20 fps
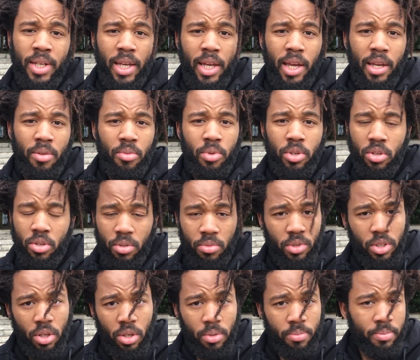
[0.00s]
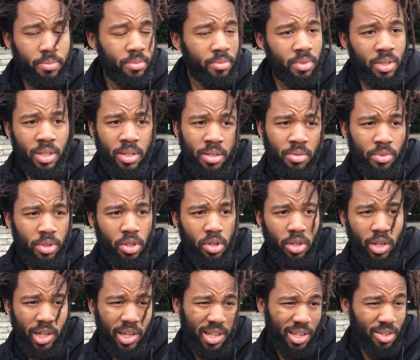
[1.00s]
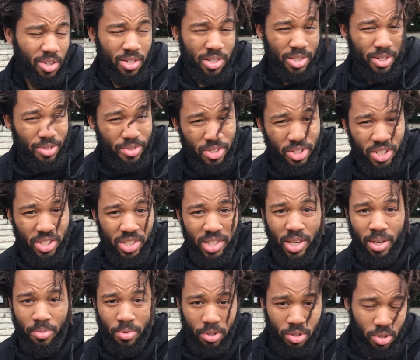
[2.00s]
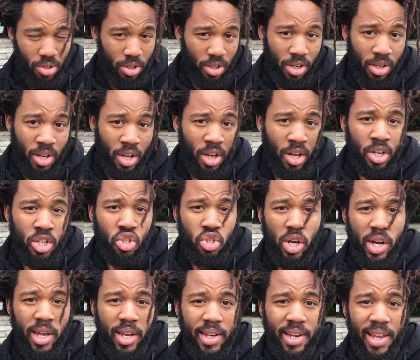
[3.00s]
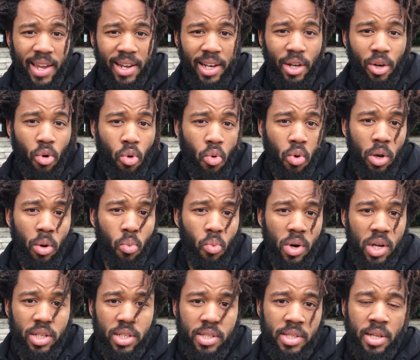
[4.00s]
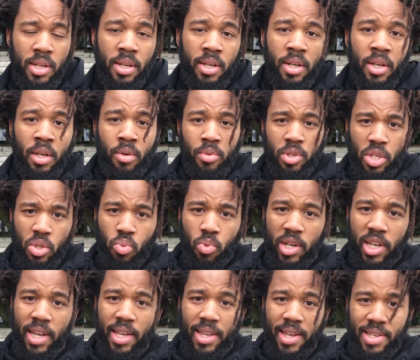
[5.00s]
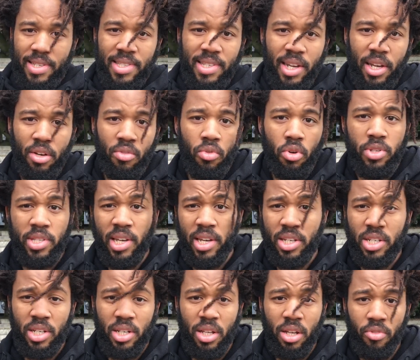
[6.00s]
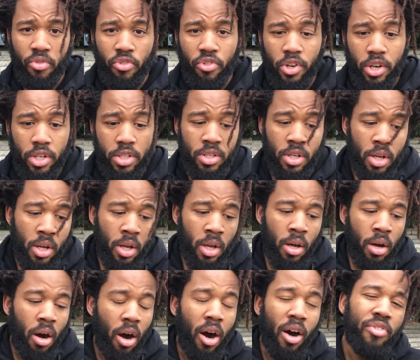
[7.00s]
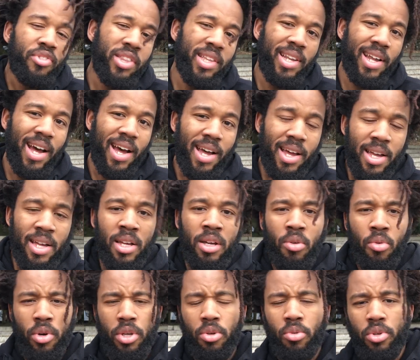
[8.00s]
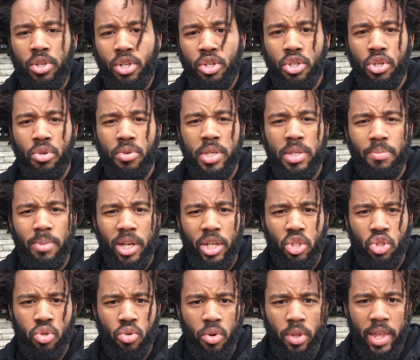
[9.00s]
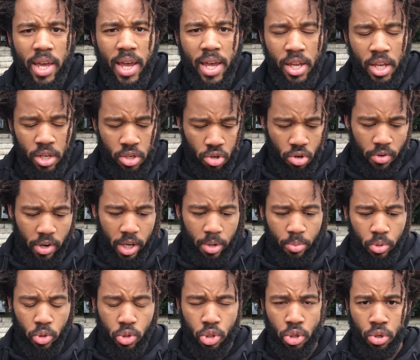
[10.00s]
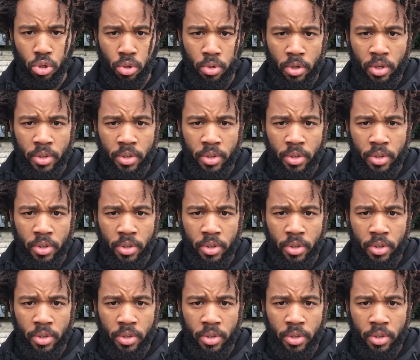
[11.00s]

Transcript: okay? We're not gonna kill ourselves just yet. We're not gonna try and nail it all at once. You just want to get that second rotation done first. After that, what you want to do is make sure that you're able to